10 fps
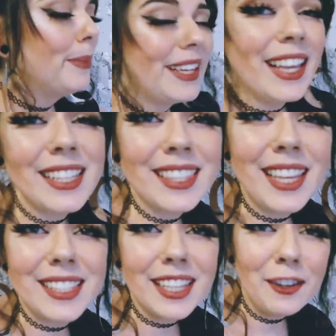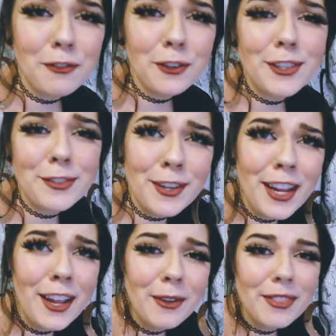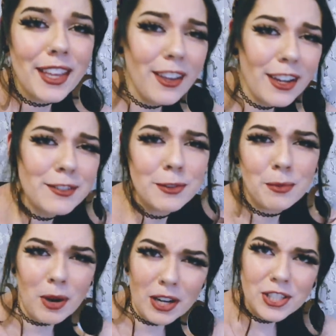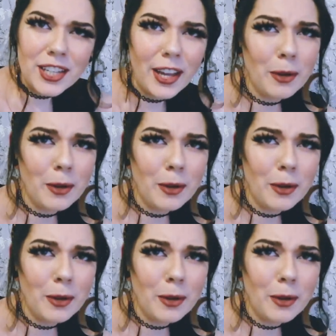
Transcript: But I guess that's it for this video. Thank you guys for watching.